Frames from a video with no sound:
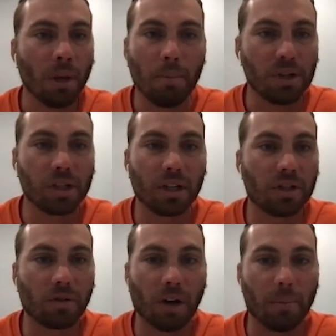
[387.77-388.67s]
Michigan
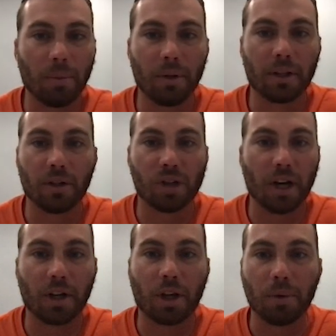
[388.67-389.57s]
scrambling, they're
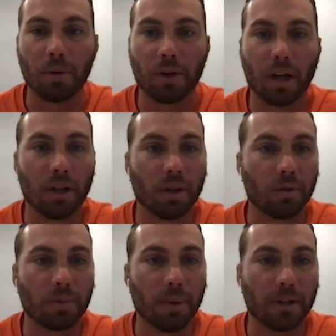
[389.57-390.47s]
trying to communicate their
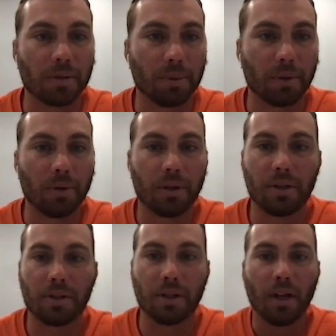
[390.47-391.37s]

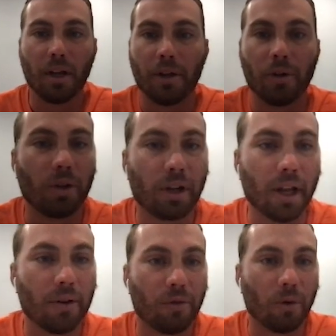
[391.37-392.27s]
responsibilities. They're looking
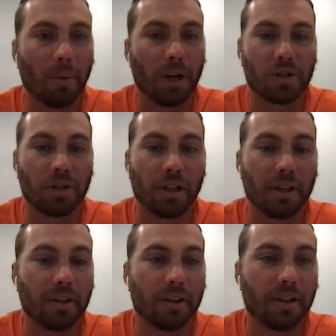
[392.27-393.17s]
at a
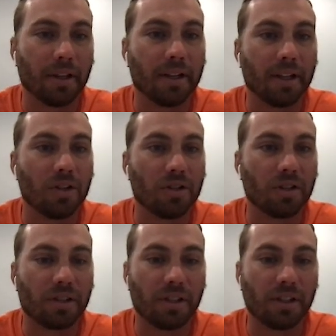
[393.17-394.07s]
formation that they didn't
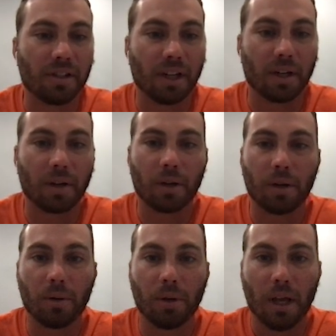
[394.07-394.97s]
just see a second
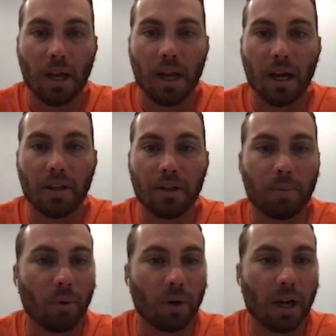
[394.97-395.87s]
ago, and this
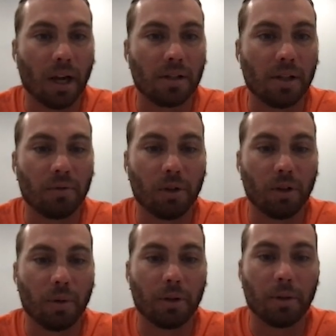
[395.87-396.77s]
poor guy is left
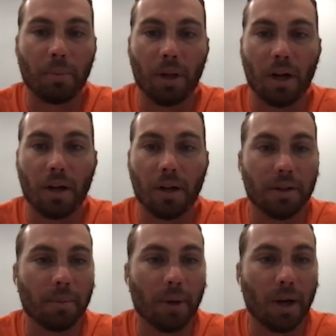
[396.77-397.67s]
alone in
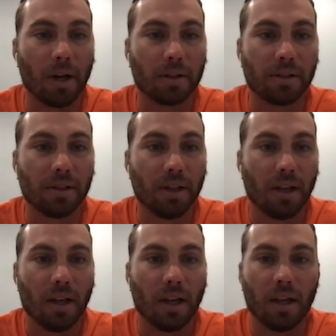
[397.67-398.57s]
the box,
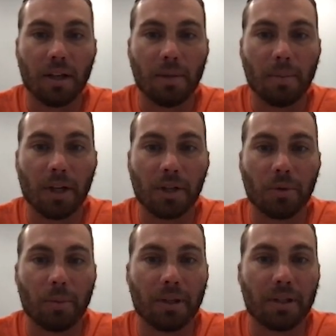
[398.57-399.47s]
and he may as
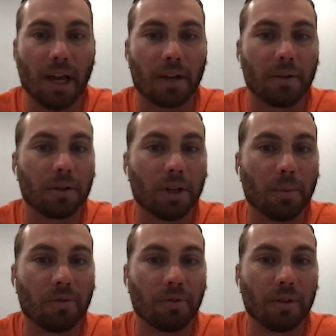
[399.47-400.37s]
well be a tackling
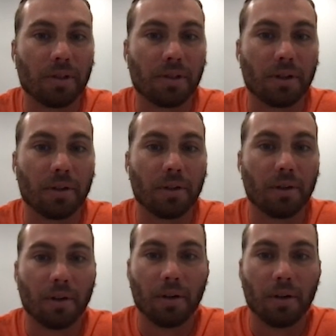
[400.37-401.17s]
dummy for this center.